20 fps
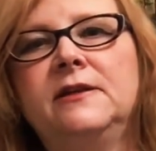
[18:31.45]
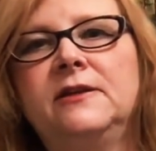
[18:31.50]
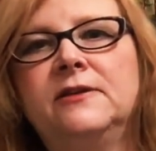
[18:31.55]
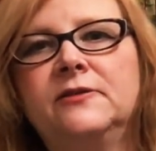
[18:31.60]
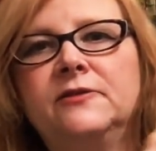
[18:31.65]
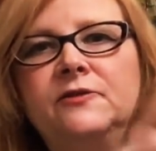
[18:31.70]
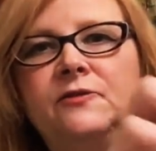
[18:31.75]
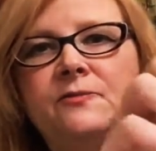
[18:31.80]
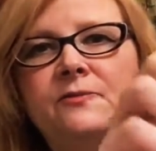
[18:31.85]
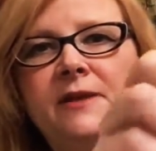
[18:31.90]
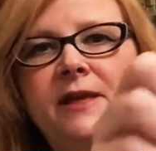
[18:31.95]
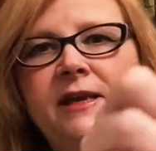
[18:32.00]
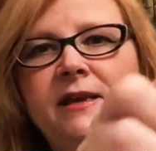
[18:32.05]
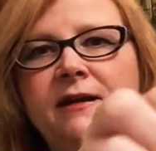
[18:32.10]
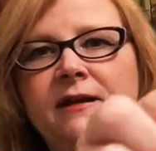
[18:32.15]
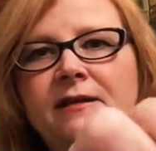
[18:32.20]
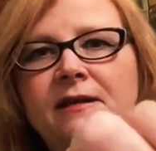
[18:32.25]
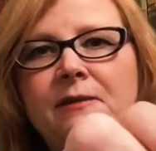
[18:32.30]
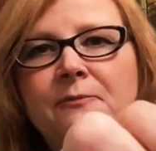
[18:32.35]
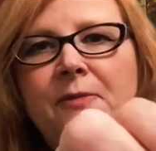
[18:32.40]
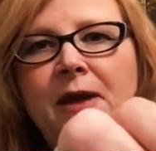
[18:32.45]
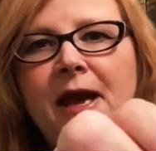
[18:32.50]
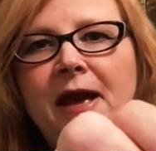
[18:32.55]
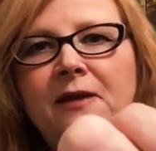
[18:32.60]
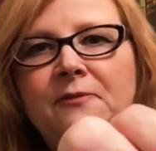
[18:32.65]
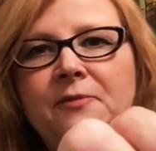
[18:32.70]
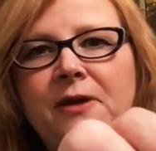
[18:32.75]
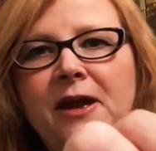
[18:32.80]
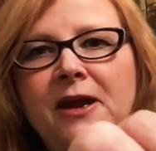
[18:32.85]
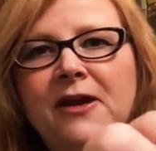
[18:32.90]
Here's me on the
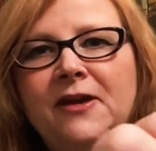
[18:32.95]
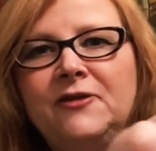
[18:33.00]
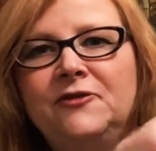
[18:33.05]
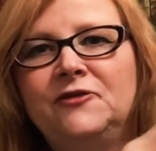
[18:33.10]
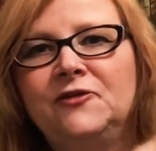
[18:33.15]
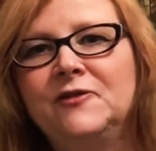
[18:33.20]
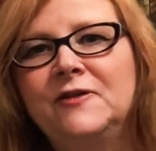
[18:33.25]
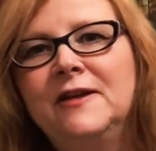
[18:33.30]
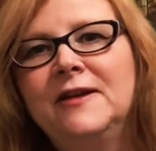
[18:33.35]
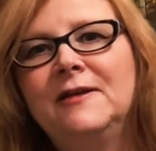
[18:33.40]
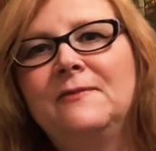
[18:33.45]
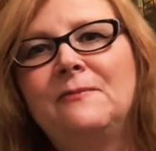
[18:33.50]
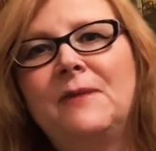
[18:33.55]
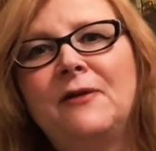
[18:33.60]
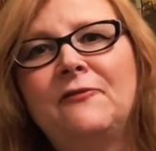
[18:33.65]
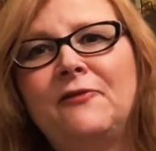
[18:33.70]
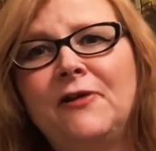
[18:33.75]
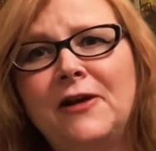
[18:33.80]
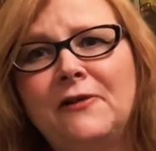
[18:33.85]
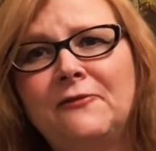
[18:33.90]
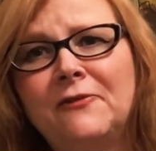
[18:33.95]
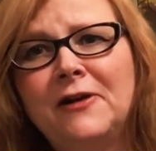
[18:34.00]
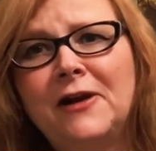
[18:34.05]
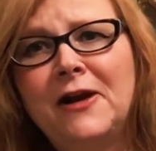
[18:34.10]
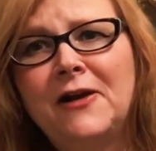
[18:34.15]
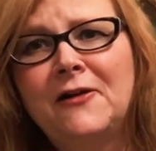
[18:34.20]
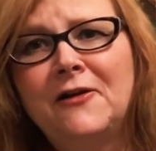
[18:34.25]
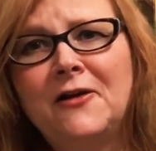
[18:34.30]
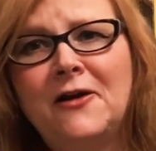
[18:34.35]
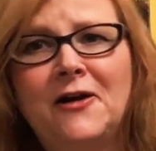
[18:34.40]
back page, my favorite
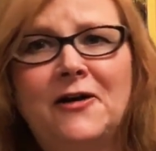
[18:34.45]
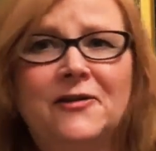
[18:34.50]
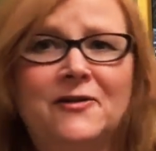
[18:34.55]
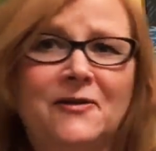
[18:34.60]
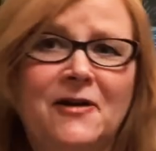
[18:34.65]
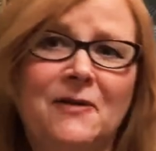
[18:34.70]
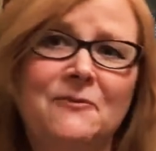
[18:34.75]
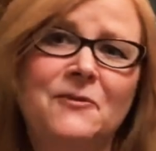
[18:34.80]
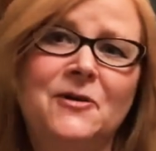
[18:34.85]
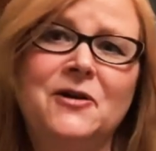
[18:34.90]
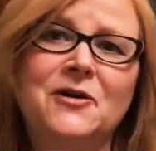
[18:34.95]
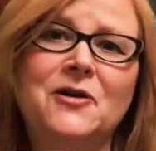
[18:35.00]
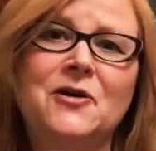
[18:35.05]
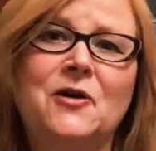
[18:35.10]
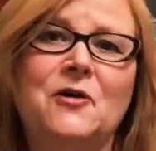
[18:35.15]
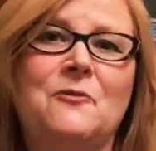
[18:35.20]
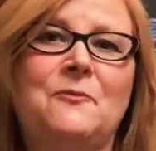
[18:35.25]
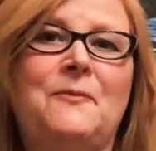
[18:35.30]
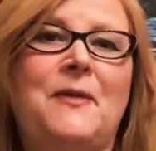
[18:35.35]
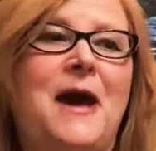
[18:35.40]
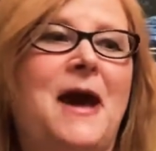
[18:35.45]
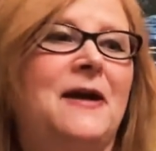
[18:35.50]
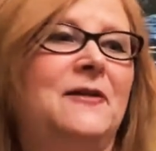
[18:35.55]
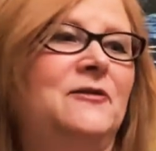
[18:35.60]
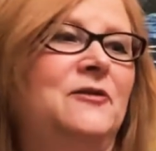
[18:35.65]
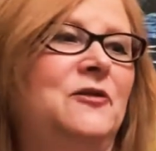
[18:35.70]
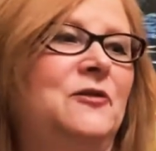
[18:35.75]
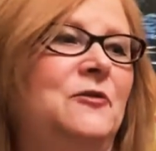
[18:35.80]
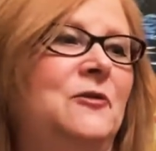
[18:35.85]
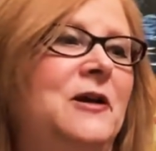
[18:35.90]
hair color. I'm going to go back
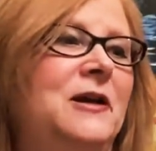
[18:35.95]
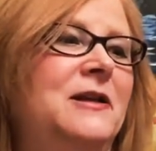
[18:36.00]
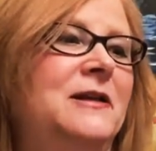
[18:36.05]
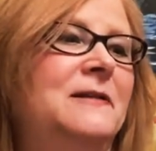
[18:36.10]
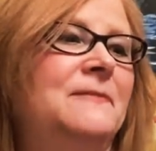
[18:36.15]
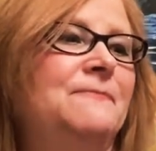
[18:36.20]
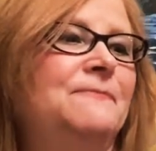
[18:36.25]
to it.